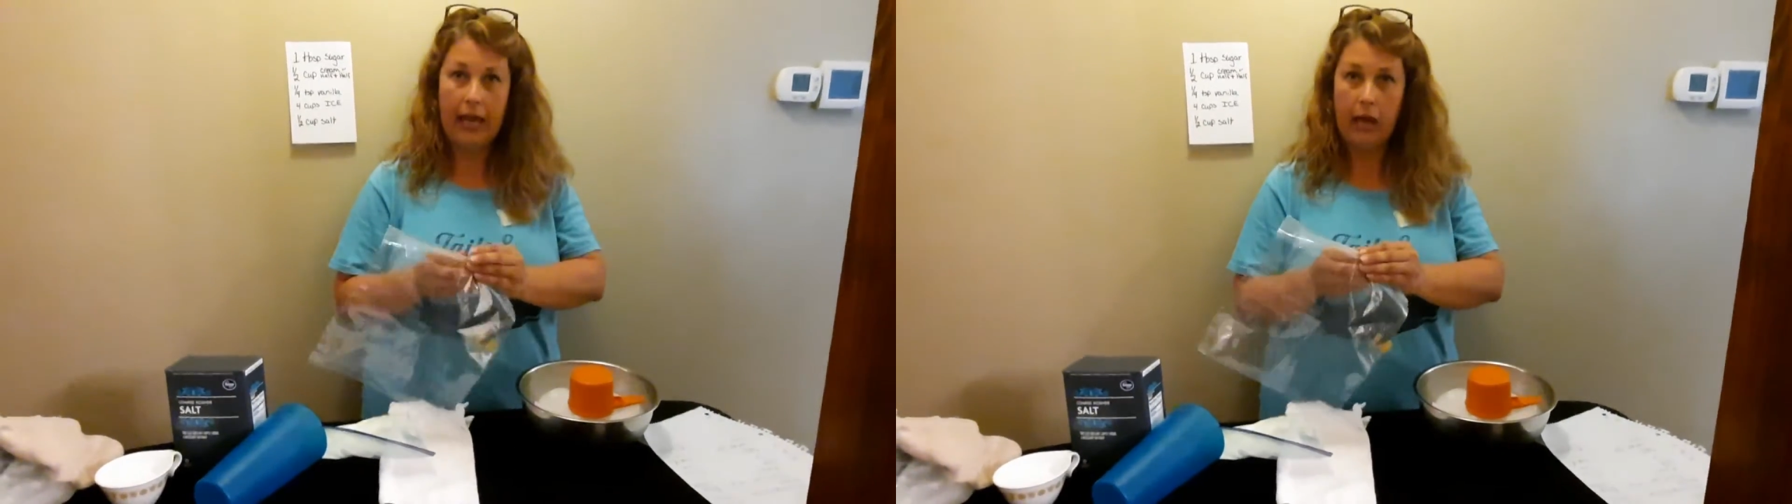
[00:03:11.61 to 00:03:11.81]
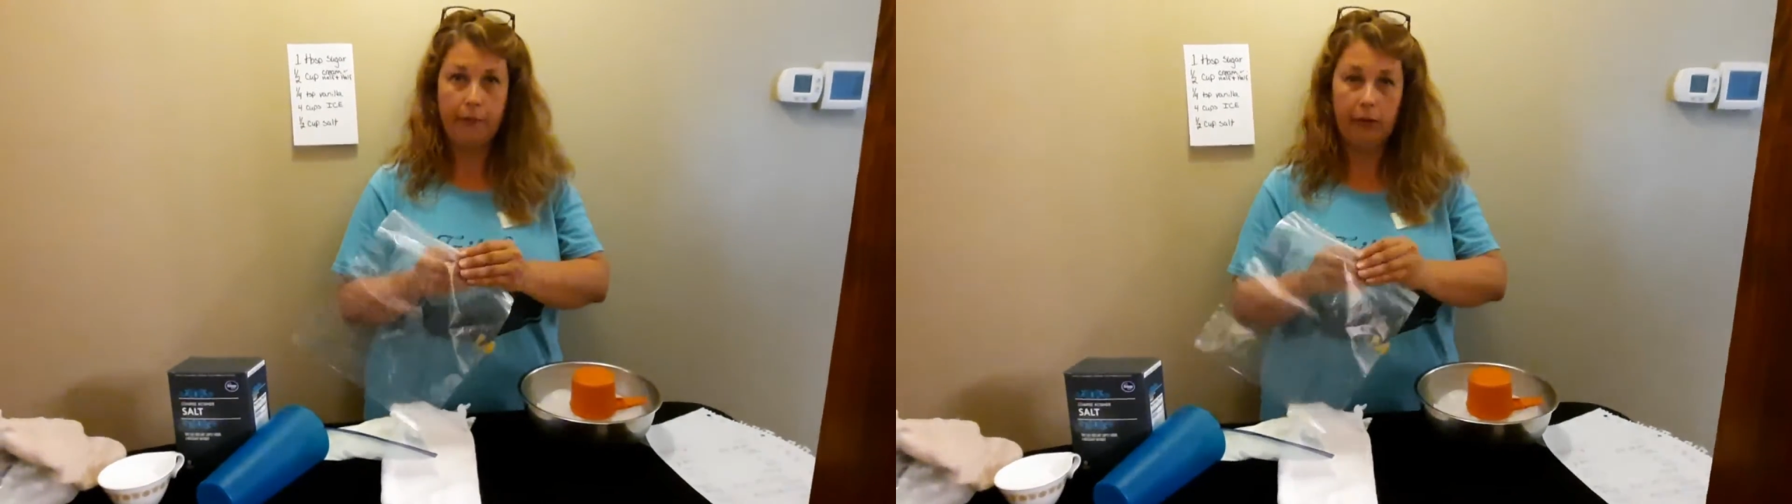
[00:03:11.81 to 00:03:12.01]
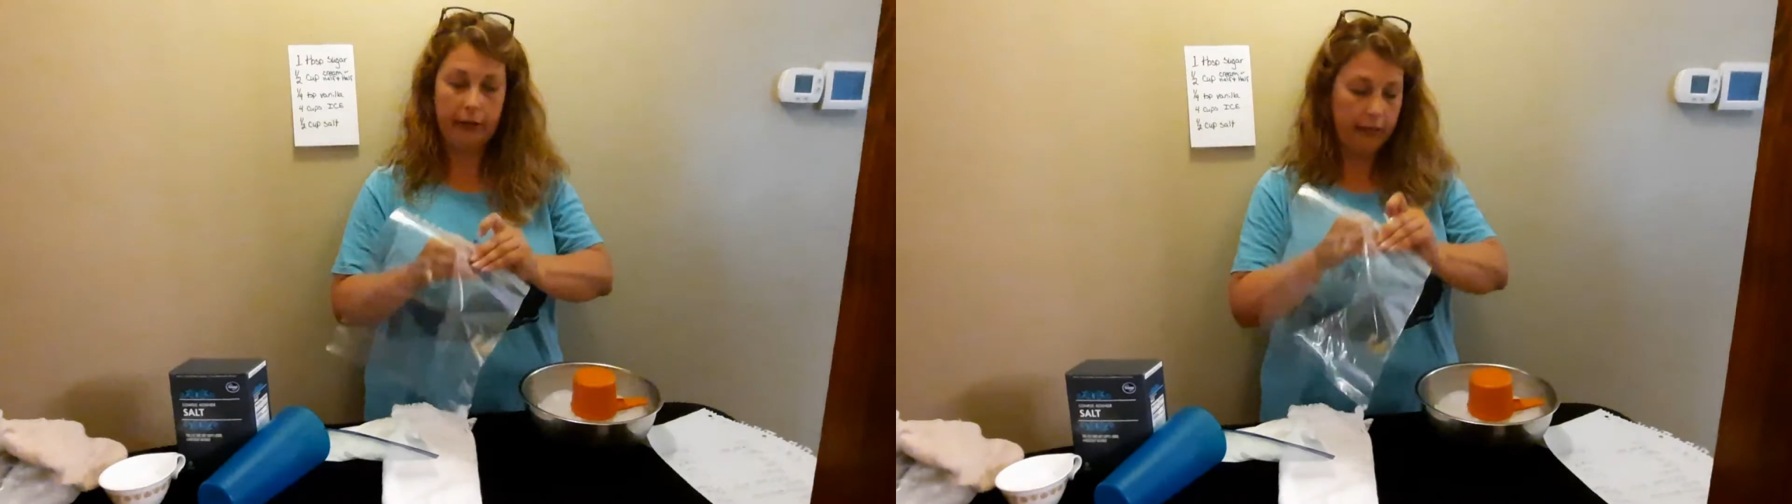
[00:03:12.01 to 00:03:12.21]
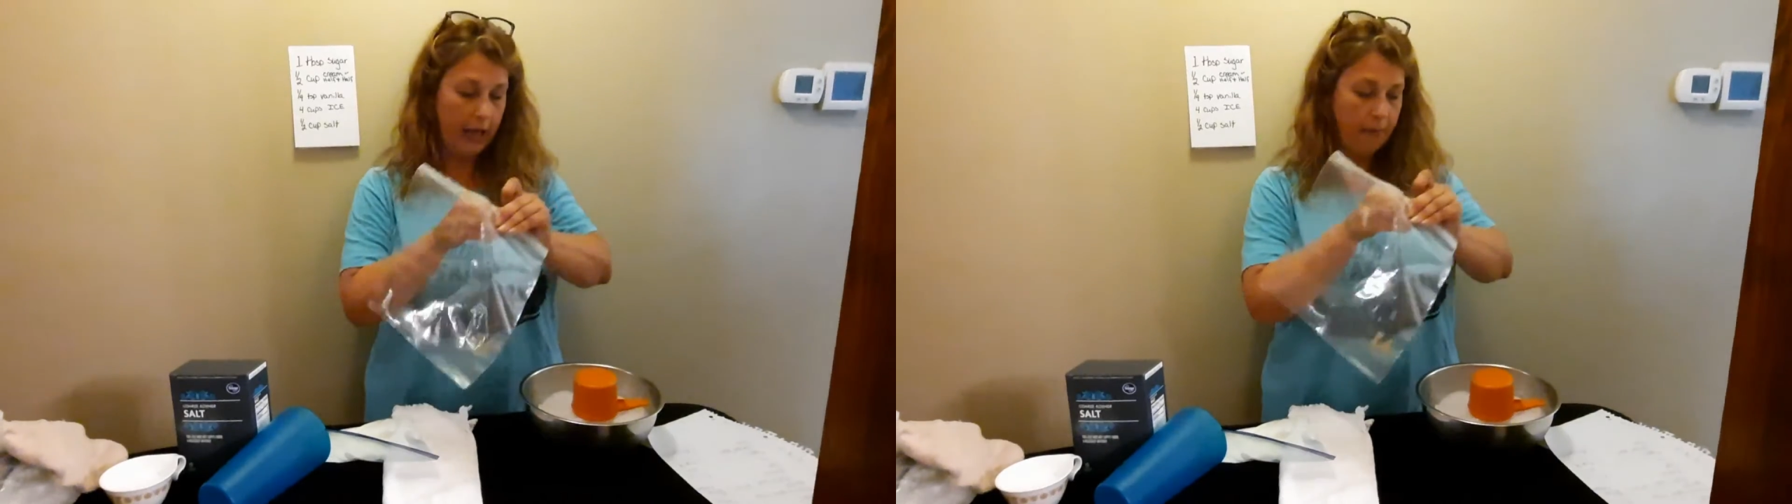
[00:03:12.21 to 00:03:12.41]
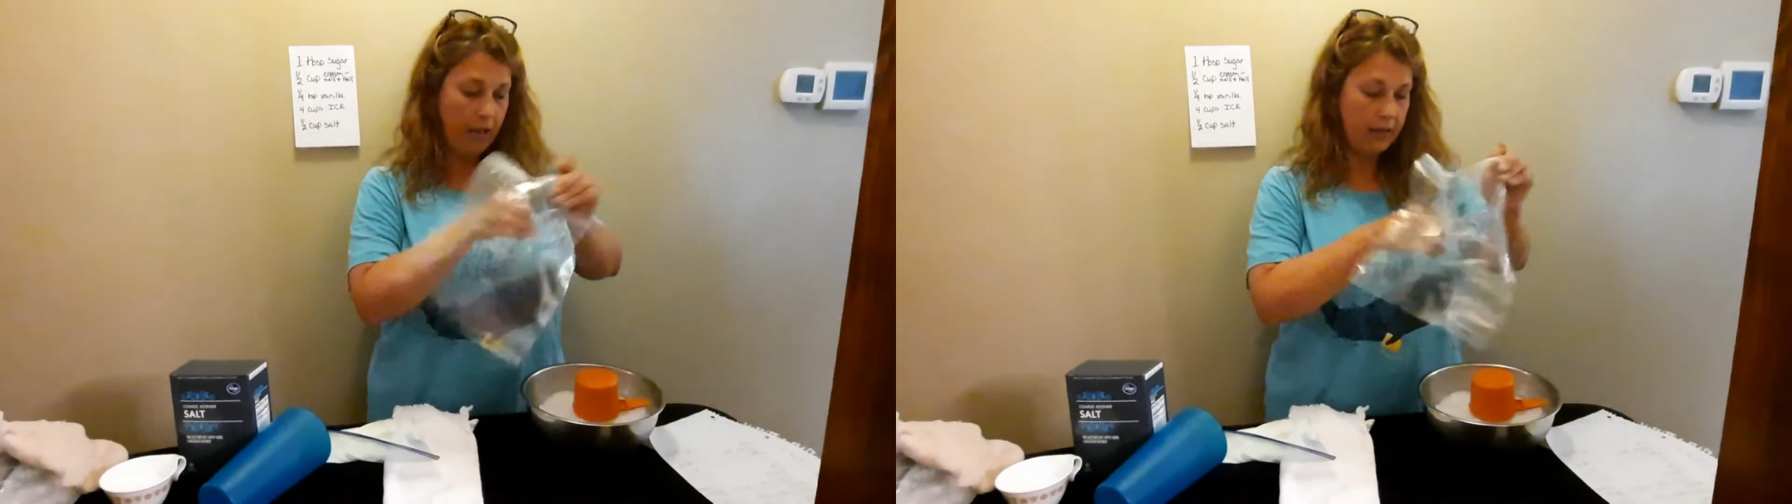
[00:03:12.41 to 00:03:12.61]
happy with
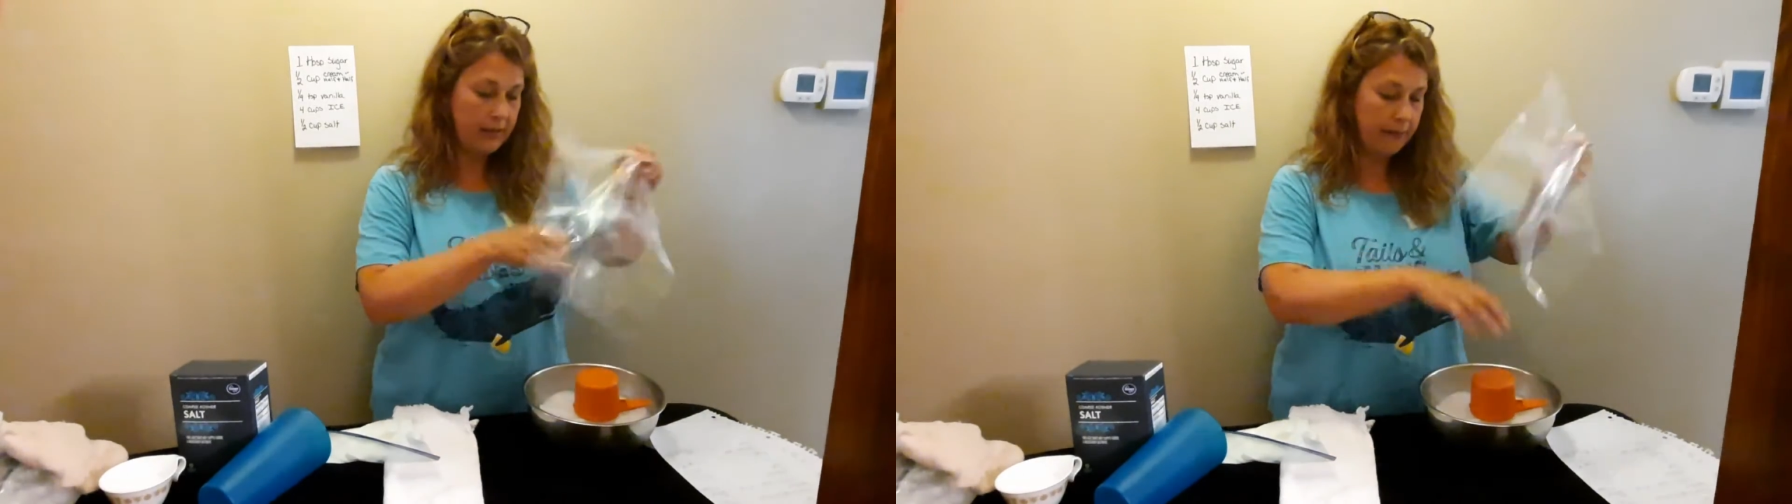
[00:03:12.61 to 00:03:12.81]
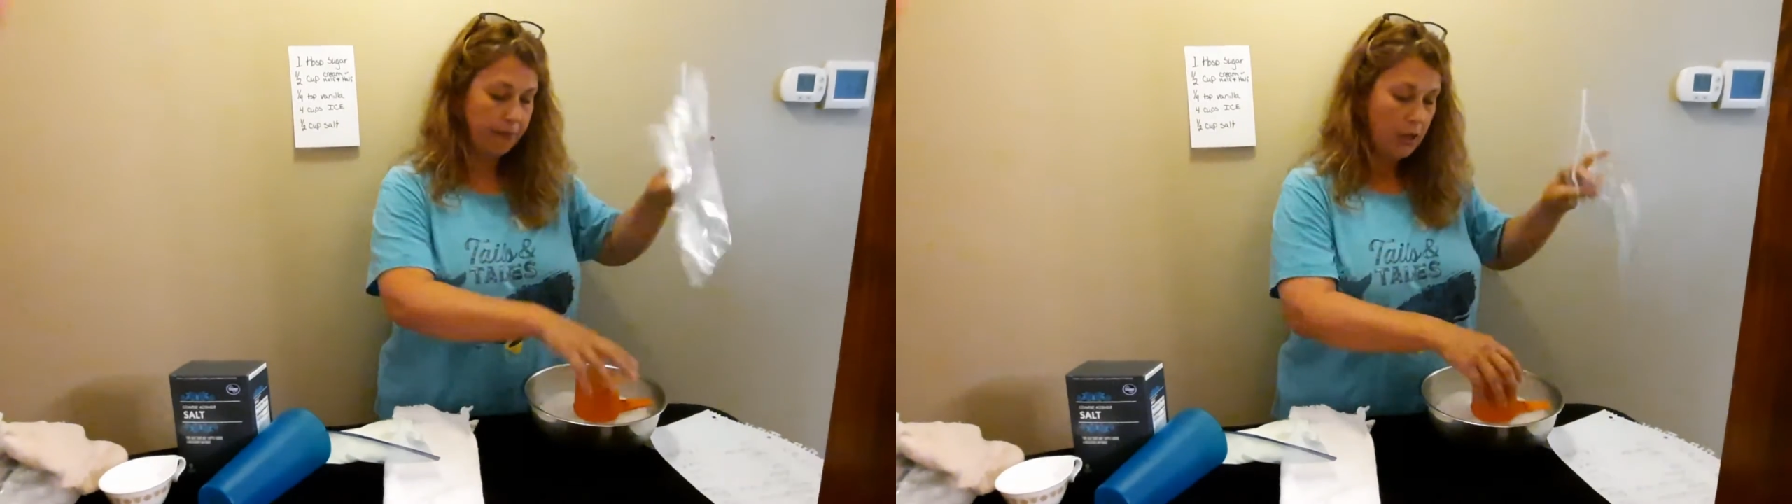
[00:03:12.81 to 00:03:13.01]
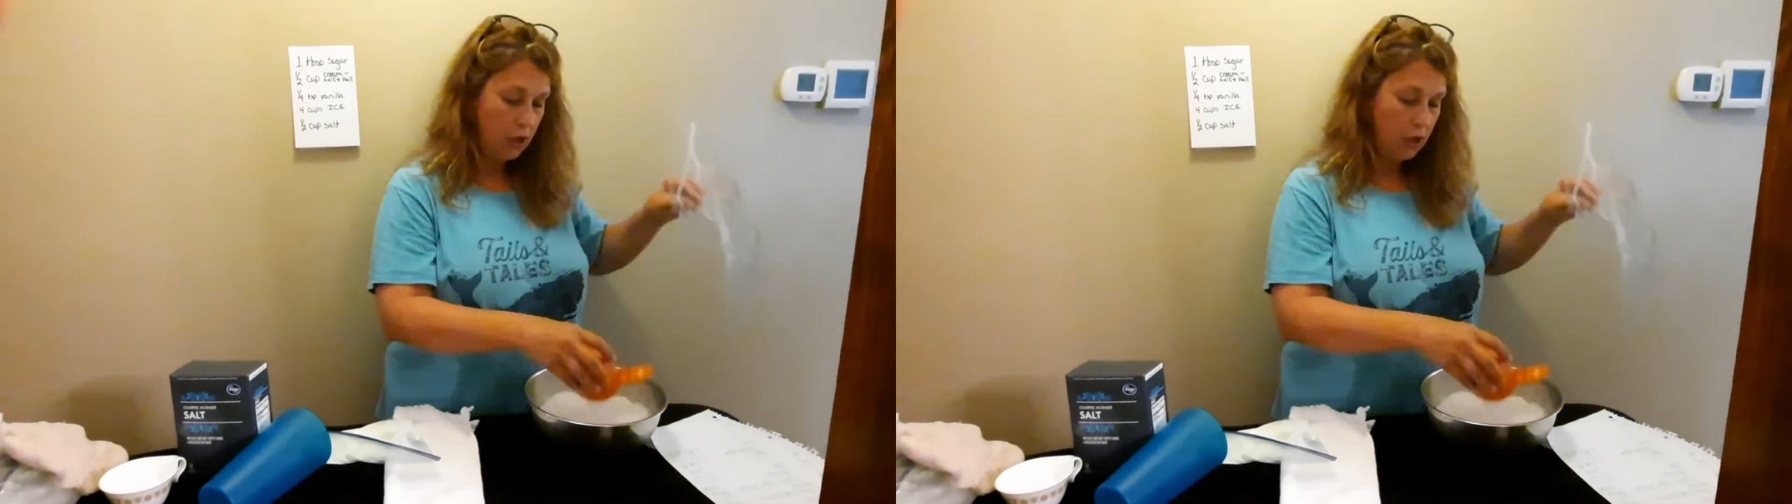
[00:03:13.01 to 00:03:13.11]
that mess.